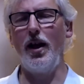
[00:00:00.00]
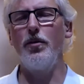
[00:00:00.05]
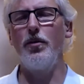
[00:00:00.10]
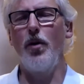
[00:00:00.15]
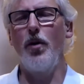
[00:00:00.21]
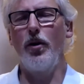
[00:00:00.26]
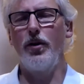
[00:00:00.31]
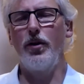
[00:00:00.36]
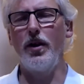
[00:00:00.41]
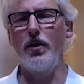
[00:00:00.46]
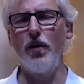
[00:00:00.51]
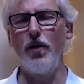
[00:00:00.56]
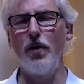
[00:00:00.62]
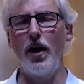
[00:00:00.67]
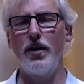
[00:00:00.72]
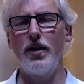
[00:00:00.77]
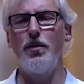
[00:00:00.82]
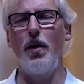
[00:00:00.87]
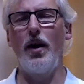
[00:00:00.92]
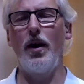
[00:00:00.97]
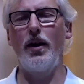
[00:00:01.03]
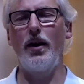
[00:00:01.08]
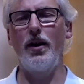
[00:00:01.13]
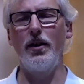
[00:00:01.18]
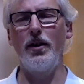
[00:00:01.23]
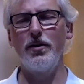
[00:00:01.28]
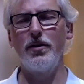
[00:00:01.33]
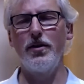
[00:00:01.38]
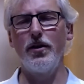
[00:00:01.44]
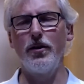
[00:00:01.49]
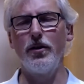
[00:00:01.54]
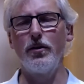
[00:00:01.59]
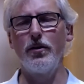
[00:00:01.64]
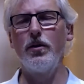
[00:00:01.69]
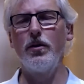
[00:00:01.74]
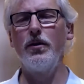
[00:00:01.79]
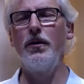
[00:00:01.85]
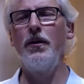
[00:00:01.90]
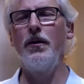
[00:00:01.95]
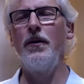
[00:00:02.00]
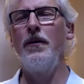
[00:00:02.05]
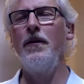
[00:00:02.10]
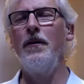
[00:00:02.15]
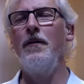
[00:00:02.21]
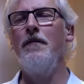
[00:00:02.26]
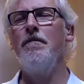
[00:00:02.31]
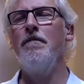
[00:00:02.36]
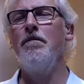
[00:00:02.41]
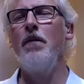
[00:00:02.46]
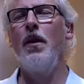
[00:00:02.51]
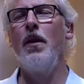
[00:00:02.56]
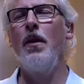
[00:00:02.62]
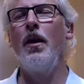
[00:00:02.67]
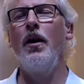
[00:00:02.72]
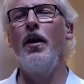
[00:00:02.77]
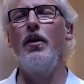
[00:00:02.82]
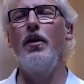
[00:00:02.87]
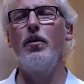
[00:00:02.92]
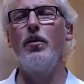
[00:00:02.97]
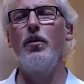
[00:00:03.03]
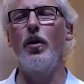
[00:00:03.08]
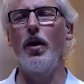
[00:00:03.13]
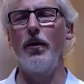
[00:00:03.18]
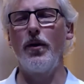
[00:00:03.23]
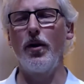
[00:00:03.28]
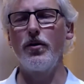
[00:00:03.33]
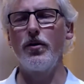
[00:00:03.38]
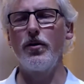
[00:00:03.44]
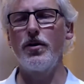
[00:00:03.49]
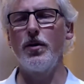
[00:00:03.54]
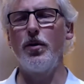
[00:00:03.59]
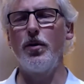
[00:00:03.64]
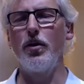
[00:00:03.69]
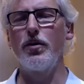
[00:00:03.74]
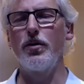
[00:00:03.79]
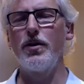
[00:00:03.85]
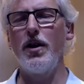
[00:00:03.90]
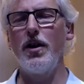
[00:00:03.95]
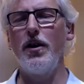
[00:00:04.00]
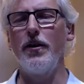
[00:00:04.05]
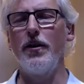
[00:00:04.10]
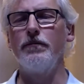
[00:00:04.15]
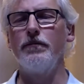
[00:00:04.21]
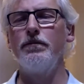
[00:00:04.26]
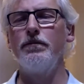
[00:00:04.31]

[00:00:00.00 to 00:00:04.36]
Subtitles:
your body rest back into whatever those supports are.